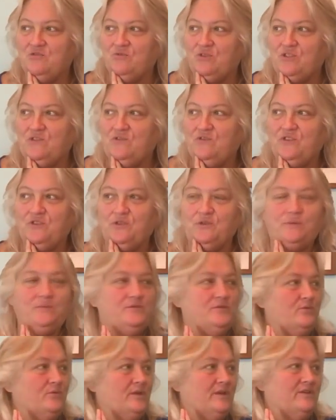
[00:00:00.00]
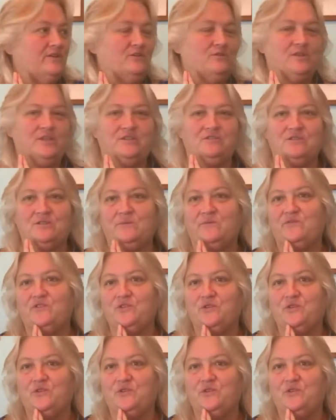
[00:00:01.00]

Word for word: She wants food, so we're gonna to go get her some